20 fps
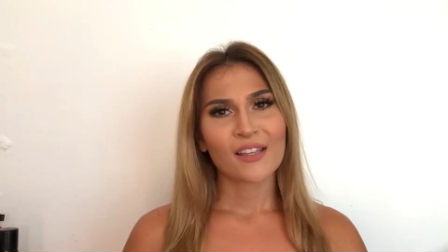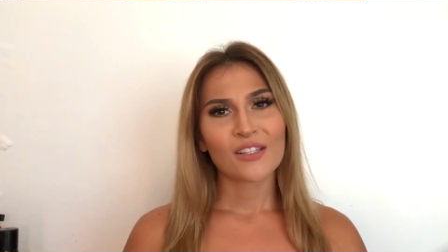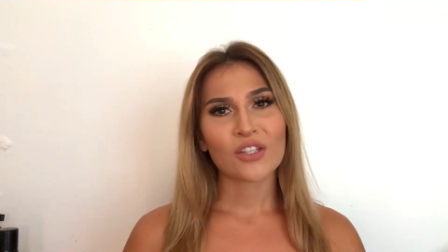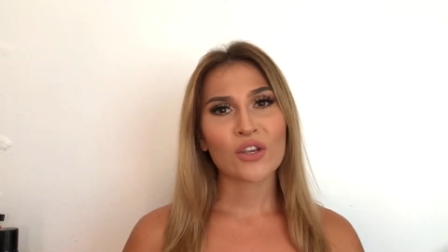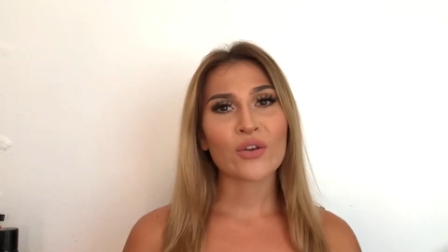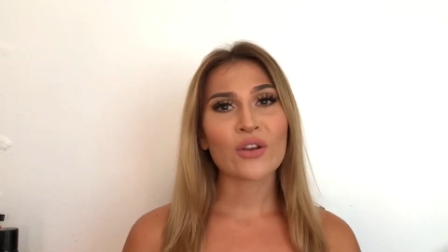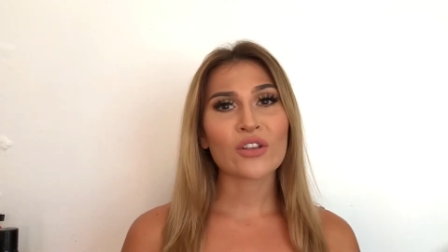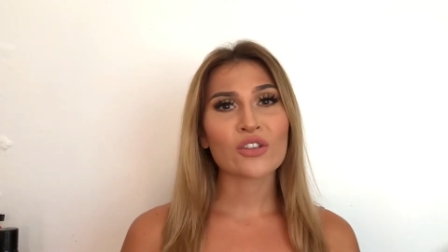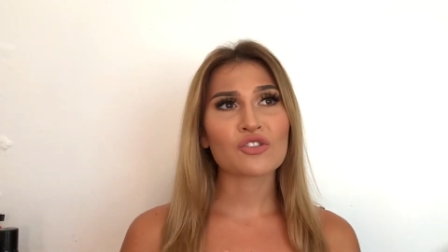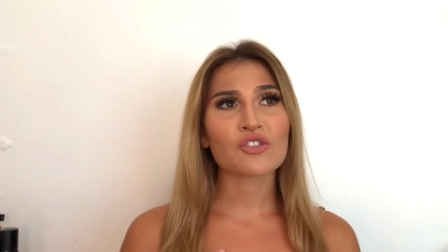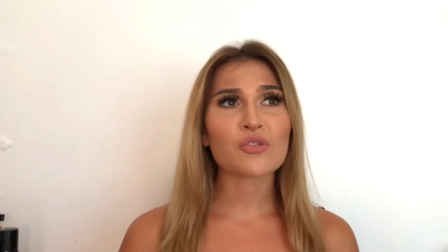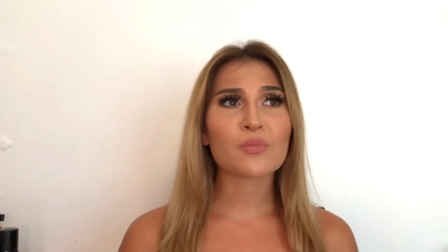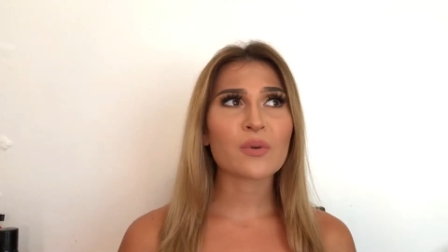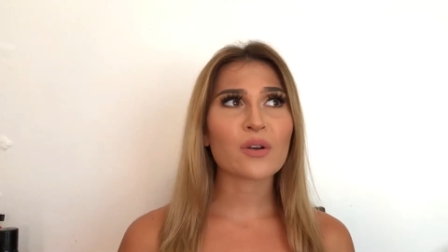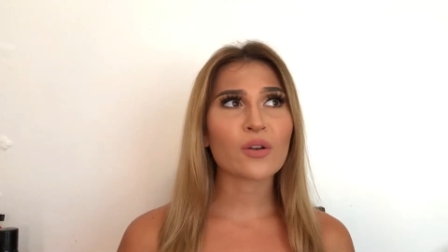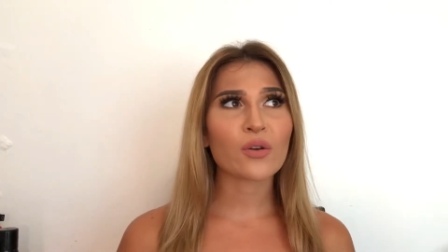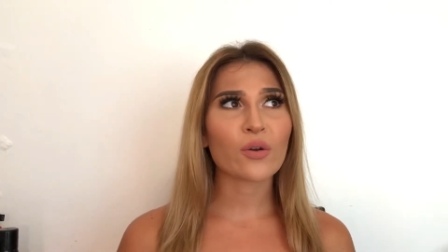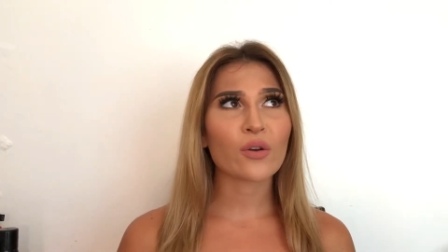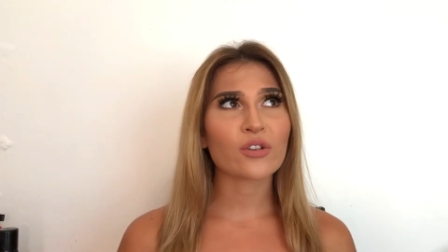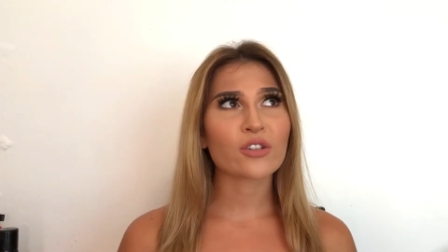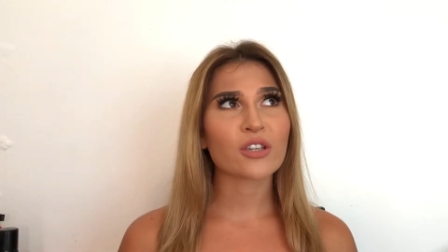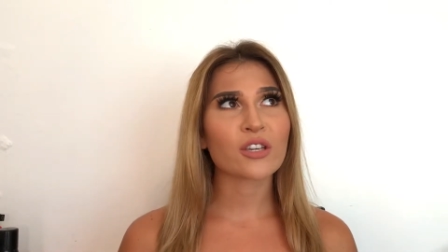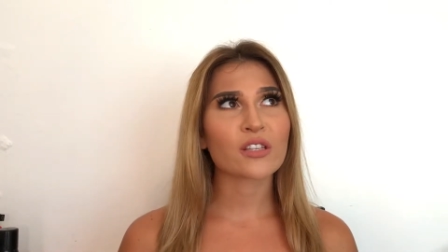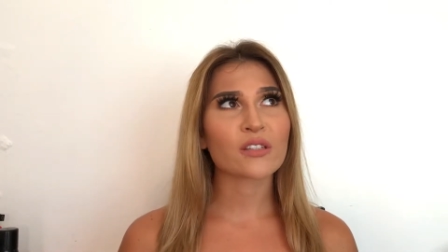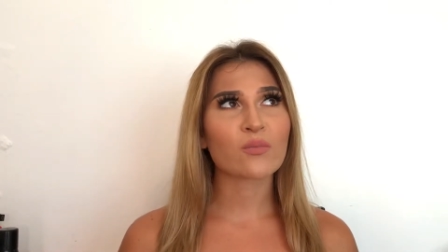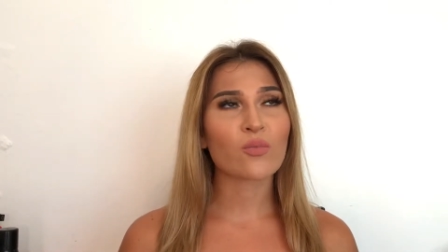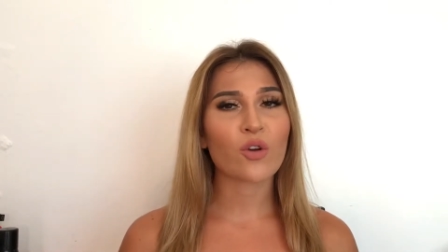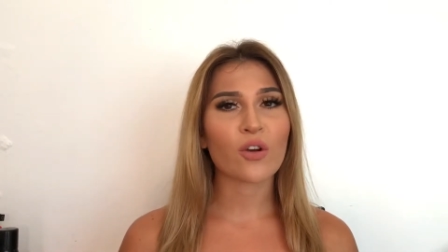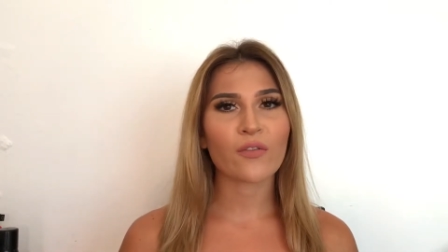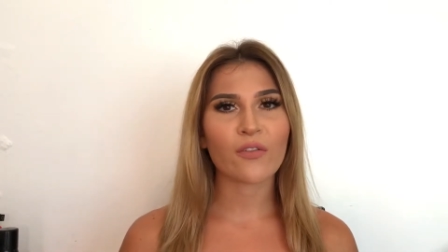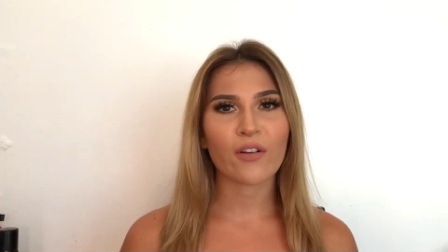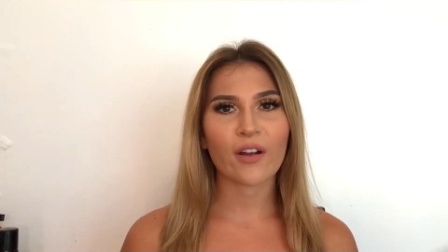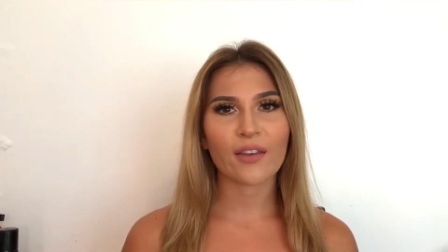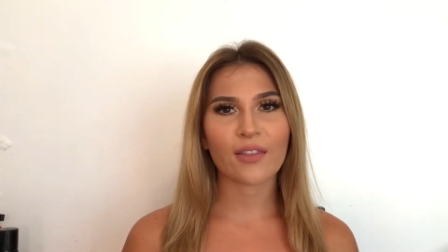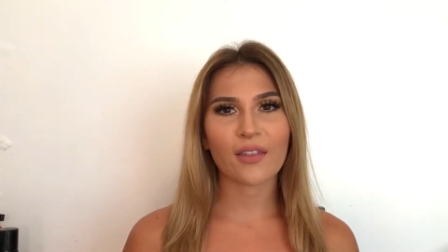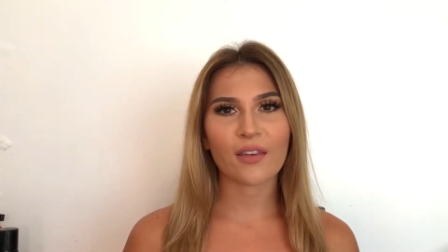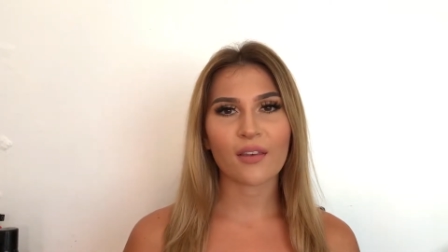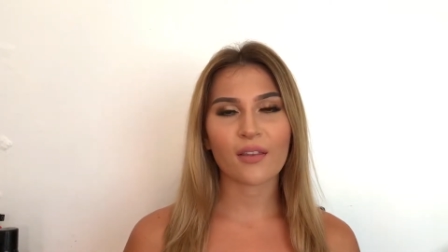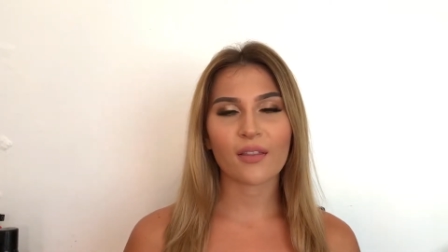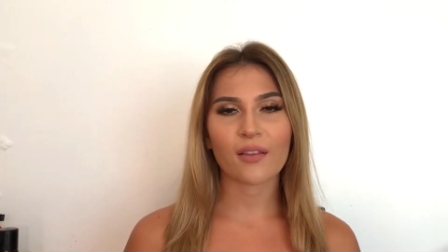So it is super gorgeous more for I
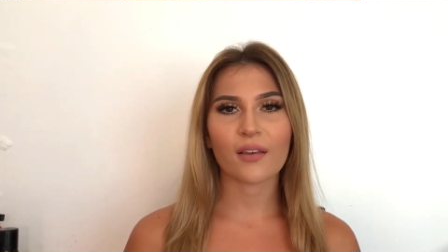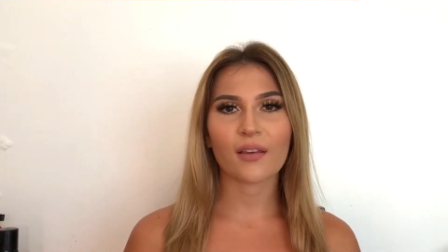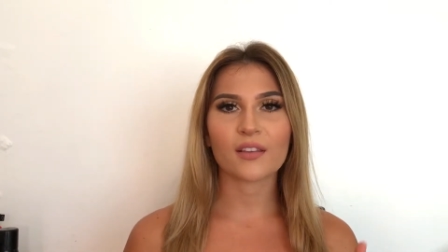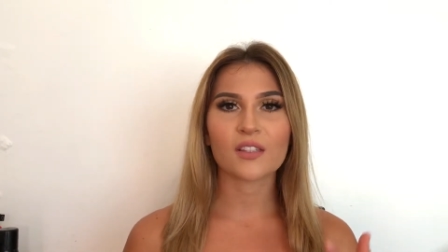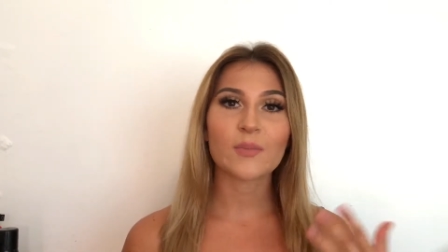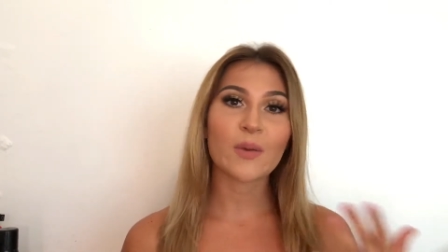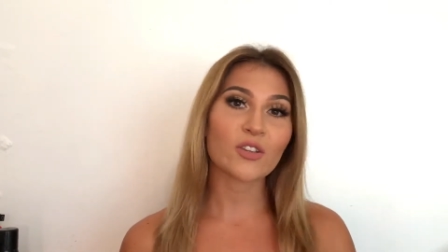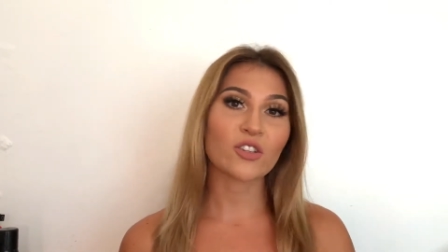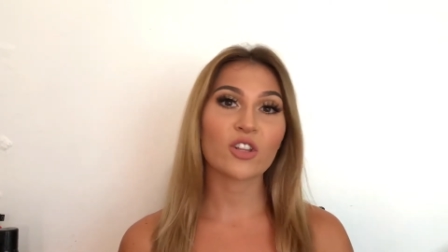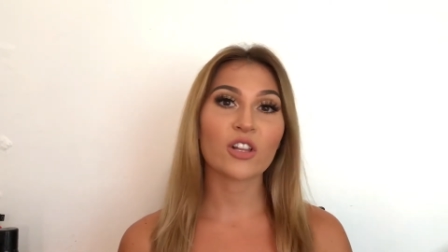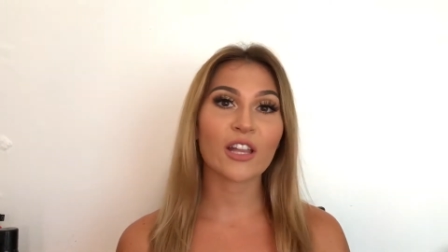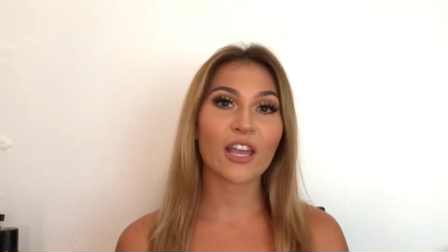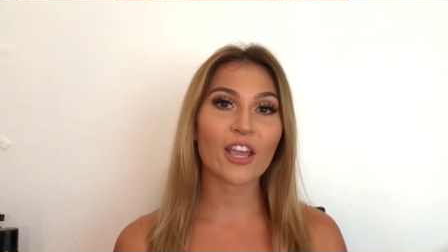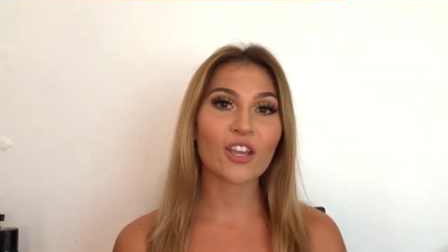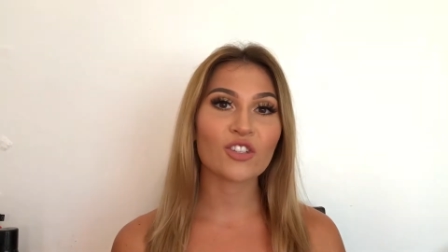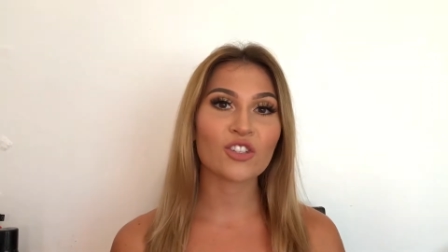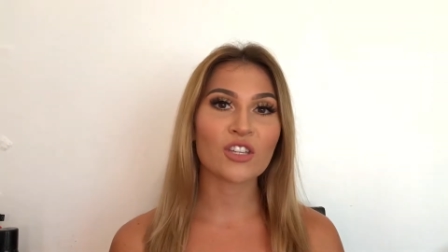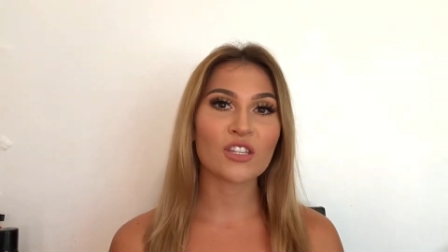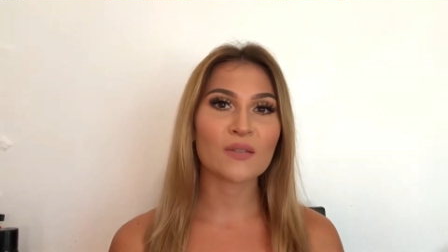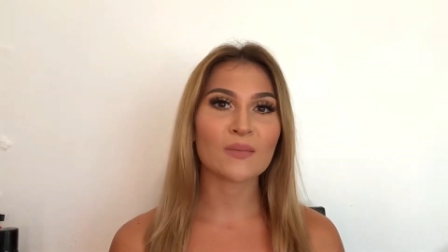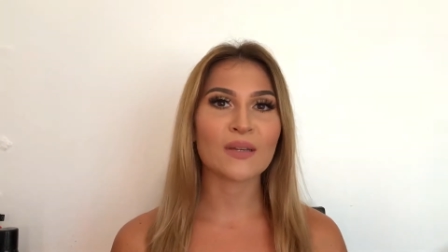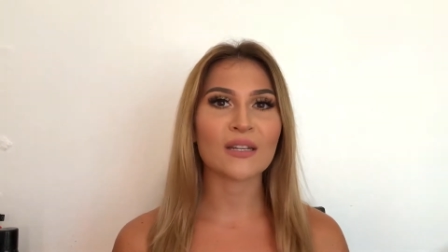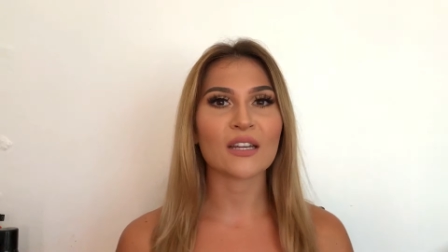think like special occasions,